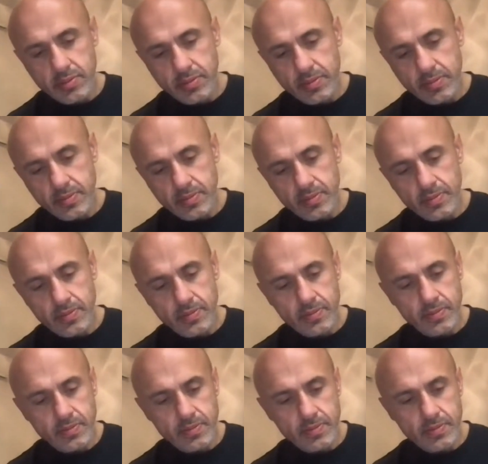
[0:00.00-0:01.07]
um,
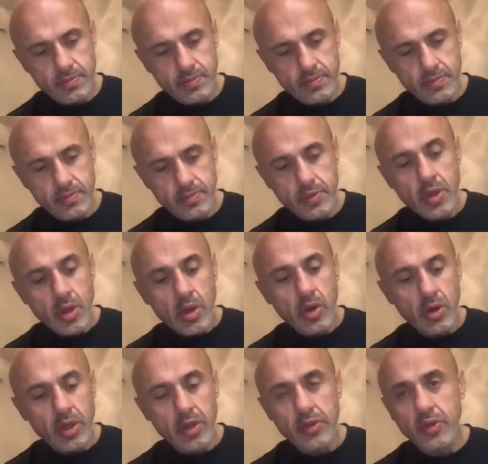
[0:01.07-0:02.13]
uh, person.
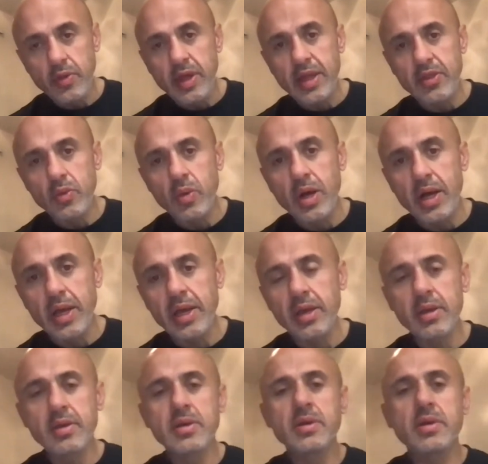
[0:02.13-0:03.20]
Okay, so that's why
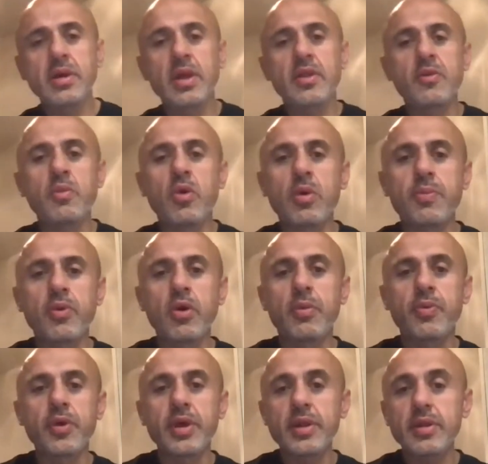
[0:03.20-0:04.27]
it's more
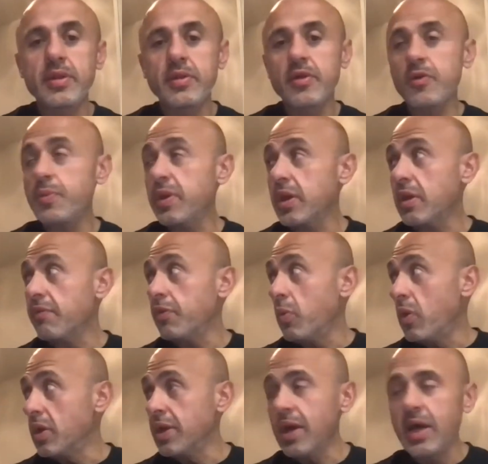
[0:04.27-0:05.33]
appropriate to speak of the
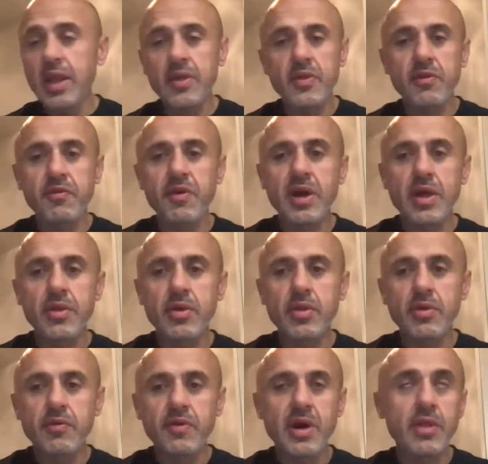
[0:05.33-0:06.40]
one God as the Father.
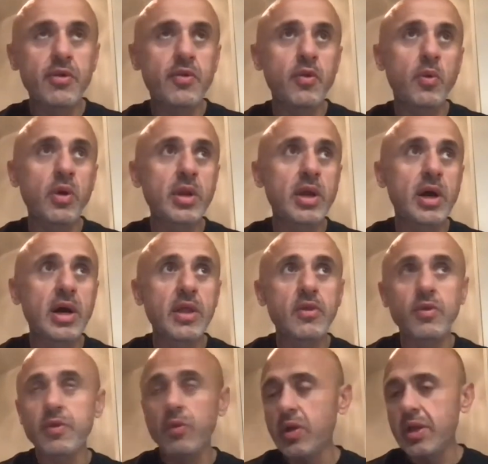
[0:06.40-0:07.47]
The Father is the one God.
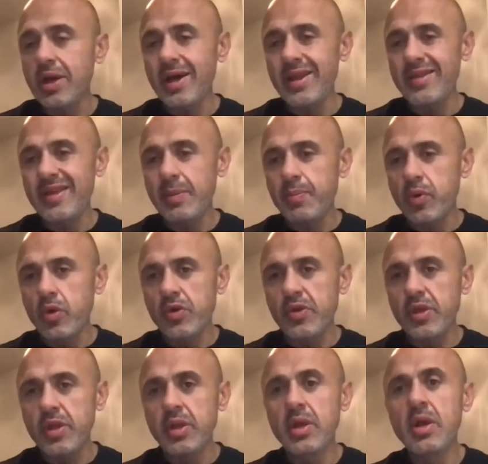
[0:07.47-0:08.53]
So the one God is a
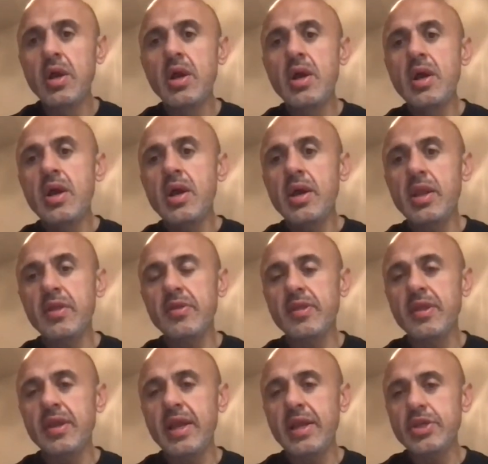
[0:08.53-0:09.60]
person, and it's
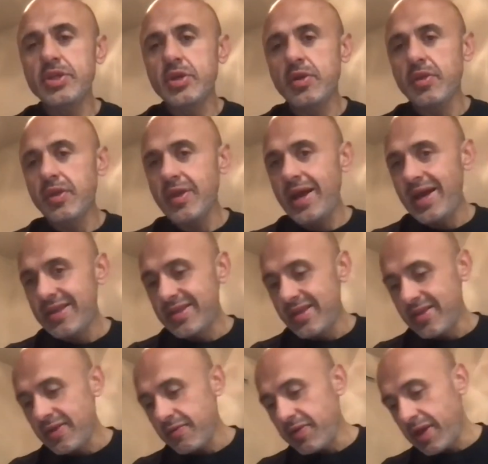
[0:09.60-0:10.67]
the nature, the
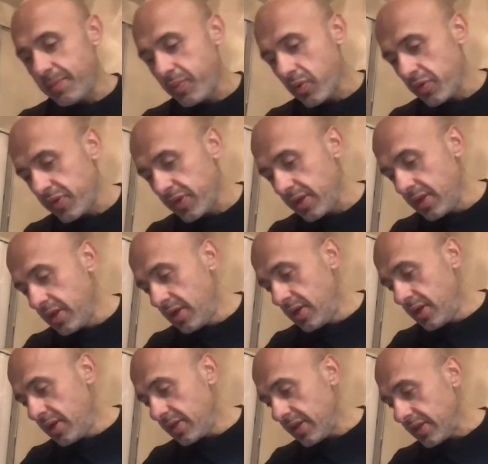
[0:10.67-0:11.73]
essence of that person
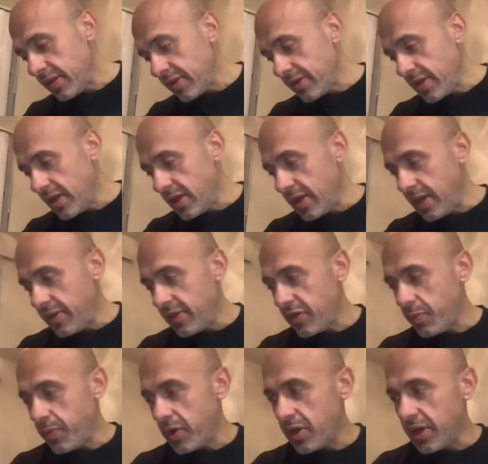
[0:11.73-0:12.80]
that the Son and the
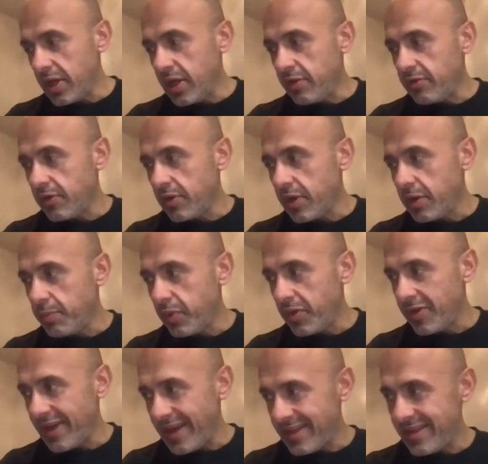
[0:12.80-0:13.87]
Spirit eternally
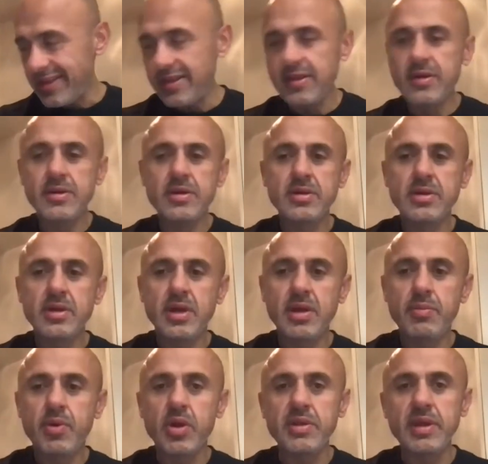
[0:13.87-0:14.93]
possess
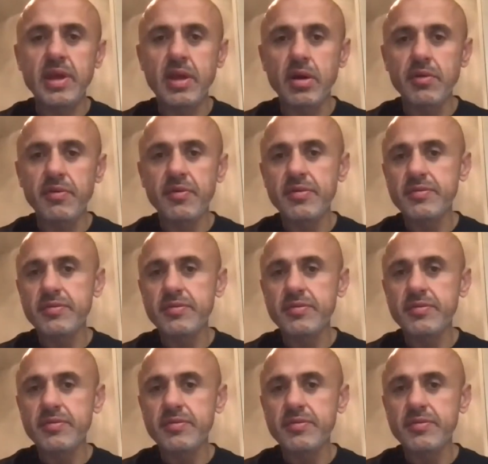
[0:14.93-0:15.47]
and partake of.